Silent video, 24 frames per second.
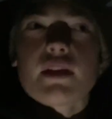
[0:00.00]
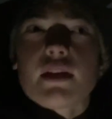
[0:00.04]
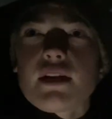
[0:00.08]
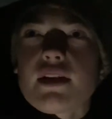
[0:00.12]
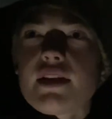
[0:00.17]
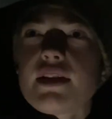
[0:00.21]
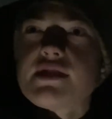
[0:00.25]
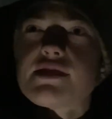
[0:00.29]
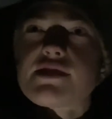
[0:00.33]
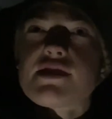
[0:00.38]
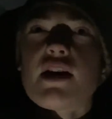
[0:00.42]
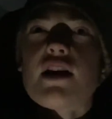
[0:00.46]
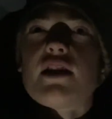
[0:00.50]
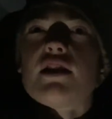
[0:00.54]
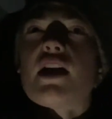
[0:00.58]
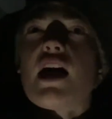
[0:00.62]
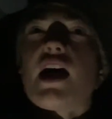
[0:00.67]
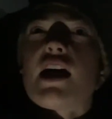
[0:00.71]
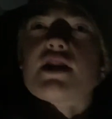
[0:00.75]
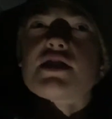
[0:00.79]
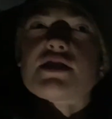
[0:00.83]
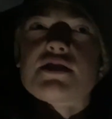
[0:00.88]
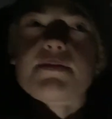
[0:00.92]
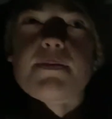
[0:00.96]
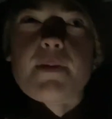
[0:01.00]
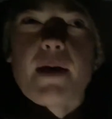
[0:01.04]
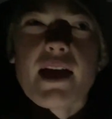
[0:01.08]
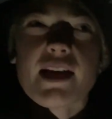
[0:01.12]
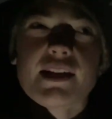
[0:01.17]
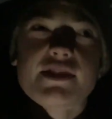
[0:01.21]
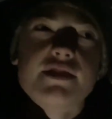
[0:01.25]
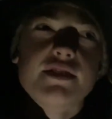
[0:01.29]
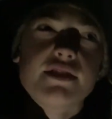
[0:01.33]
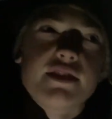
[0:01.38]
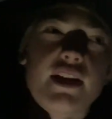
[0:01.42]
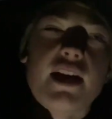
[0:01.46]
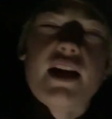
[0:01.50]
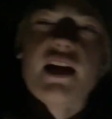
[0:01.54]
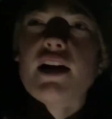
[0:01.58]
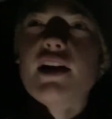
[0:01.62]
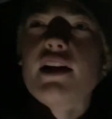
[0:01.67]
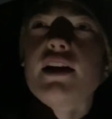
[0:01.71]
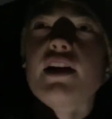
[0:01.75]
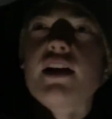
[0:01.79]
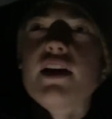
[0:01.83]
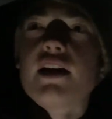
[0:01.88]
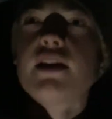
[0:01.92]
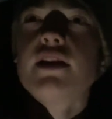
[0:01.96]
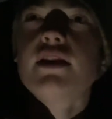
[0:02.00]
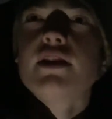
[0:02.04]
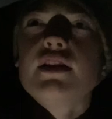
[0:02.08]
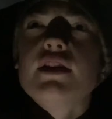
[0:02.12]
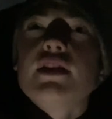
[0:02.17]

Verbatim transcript: he saw a lot of specks in the area.